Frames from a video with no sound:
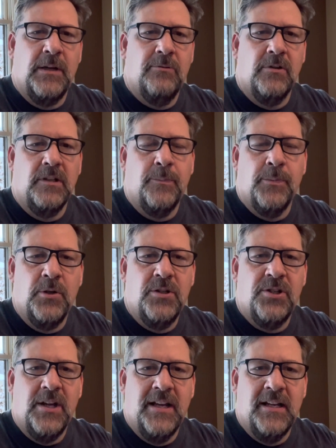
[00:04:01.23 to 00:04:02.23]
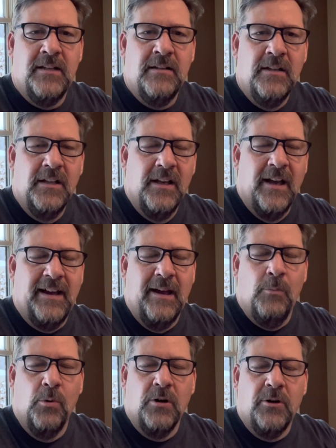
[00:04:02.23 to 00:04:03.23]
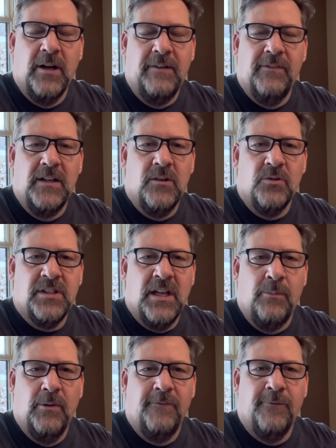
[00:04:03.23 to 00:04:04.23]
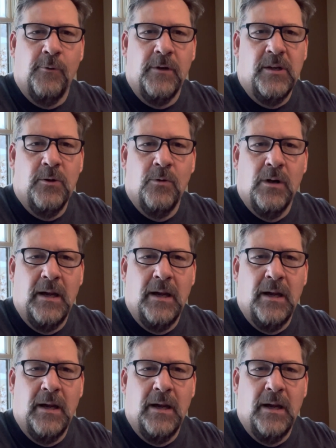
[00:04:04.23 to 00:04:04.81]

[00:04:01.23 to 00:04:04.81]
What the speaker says: I'd really appreciate it. I got more great videos coming for you.